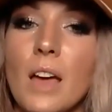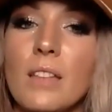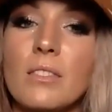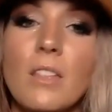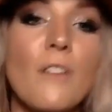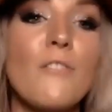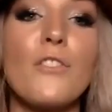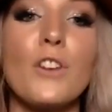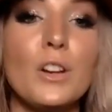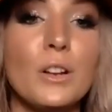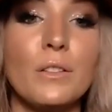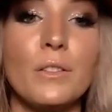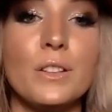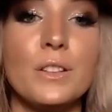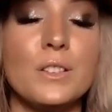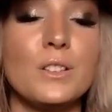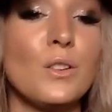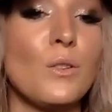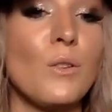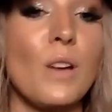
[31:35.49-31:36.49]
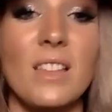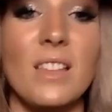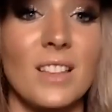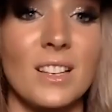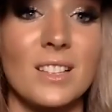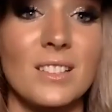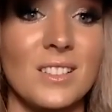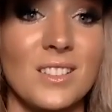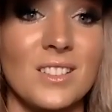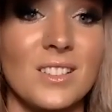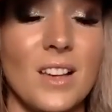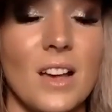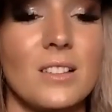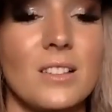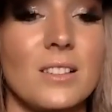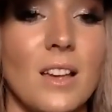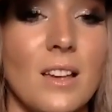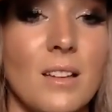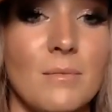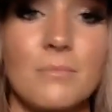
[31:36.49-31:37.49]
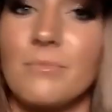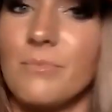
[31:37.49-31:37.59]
I'd love for you to listen to it and let's discuss it.